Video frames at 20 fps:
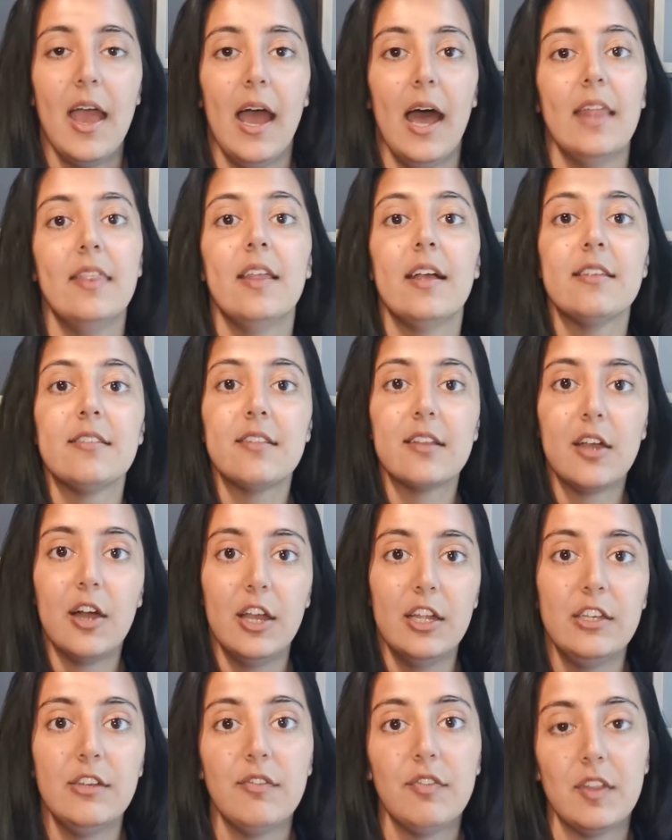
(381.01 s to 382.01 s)
And that's the
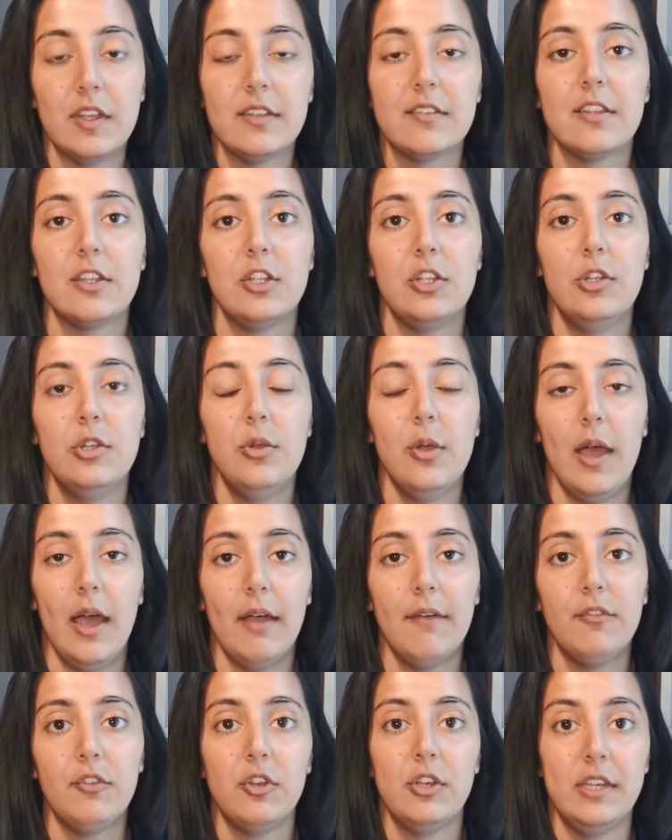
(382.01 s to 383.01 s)
kind of things that you
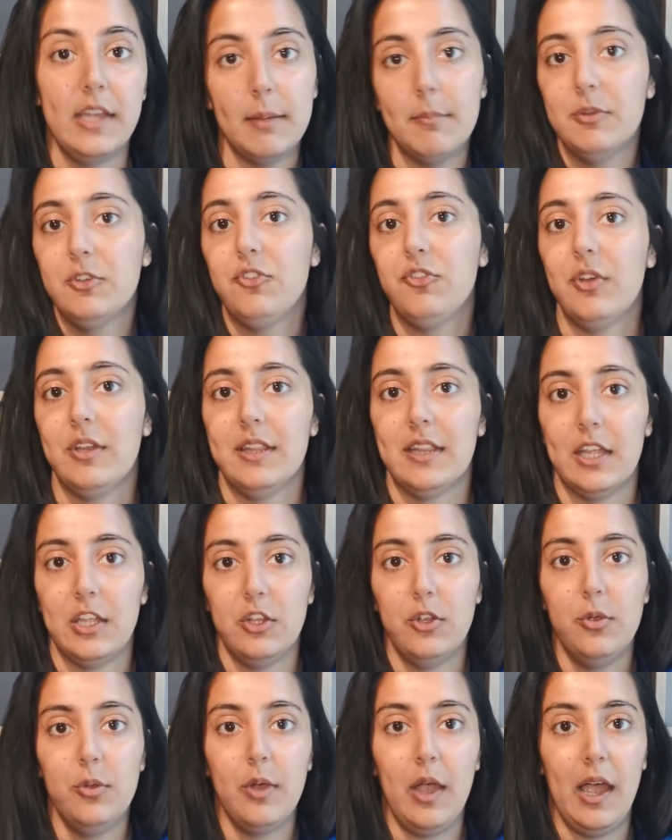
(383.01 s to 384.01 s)
have to demonstrate that
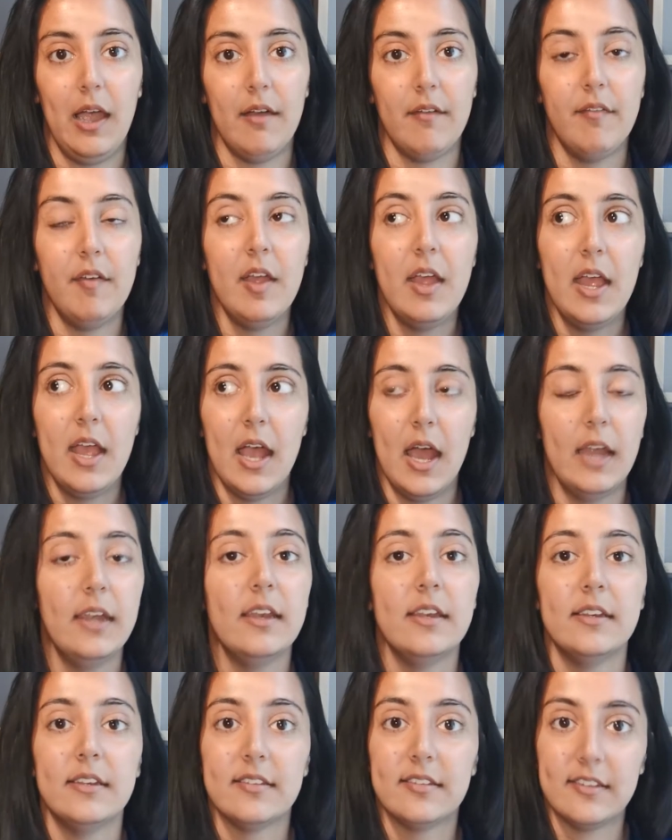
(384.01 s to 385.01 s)
you have an
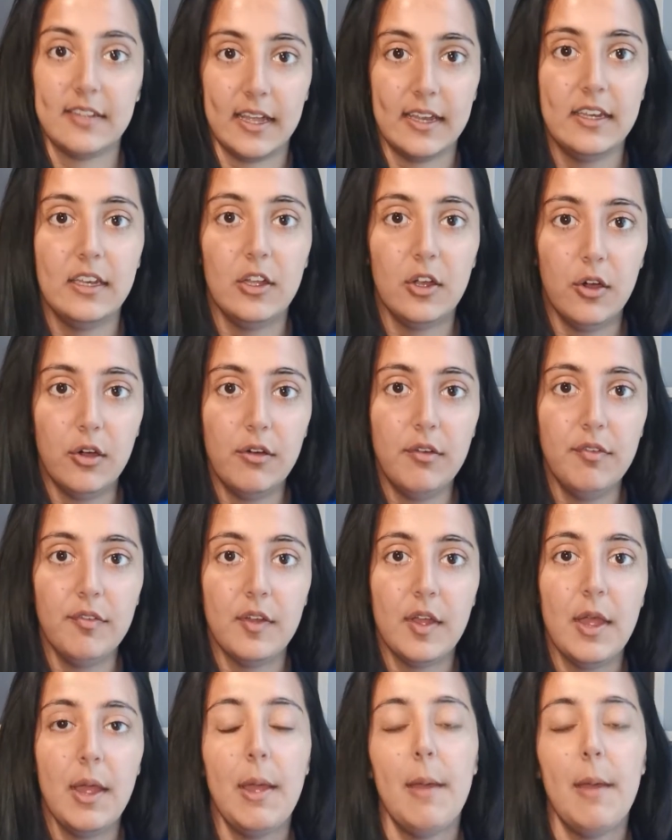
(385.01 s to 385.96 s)
understanding of,